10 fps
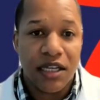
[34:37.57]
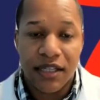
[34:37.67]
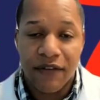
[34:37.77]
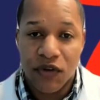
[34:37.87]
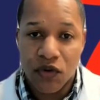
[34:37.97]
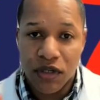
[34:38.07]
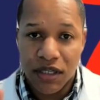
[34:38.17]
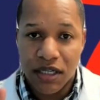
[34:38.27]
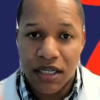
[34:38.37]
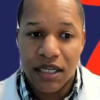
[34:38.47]
they're doing
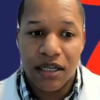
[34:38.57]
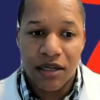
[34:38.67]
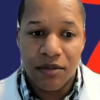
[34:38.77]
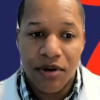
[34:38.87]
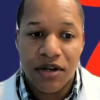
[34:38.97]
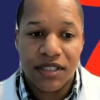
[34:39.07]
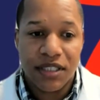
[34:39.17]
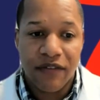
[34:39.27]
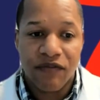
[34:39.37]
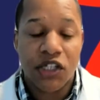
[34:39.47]
in-person
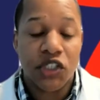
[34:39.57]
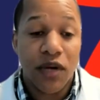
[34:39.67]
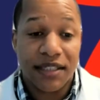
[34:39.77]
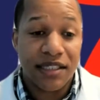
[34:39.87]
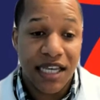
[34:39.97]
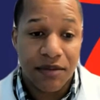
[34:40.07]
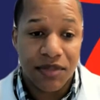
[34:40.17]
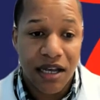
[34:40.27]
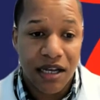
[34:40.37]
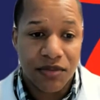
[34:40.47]
and virtual at the same time.